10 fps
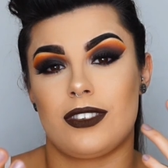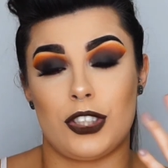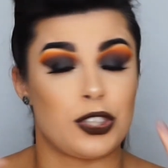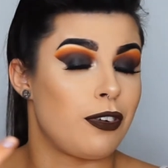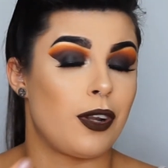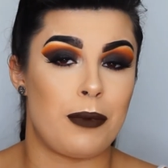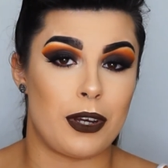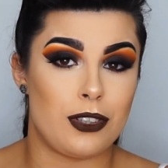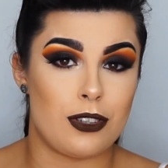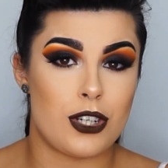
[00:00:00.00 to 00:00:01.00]
just following me
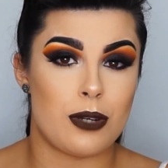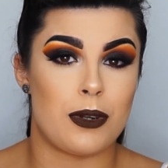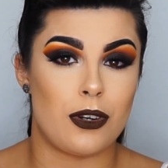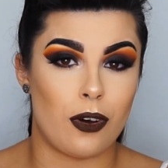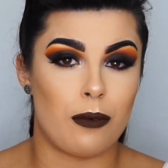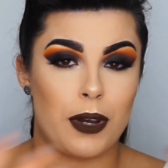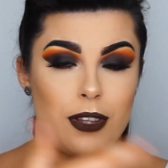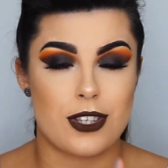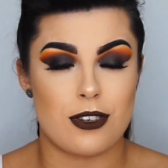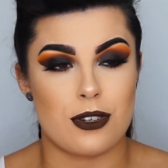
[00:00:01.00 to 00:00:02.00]
on YouTube and not my
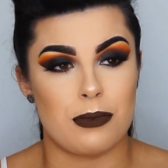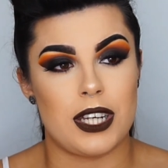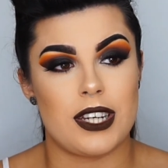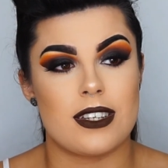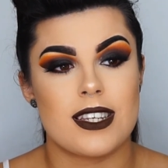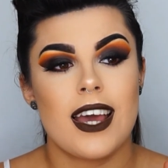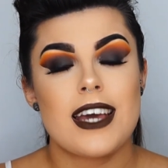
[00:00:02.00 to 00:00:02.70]
other social medias.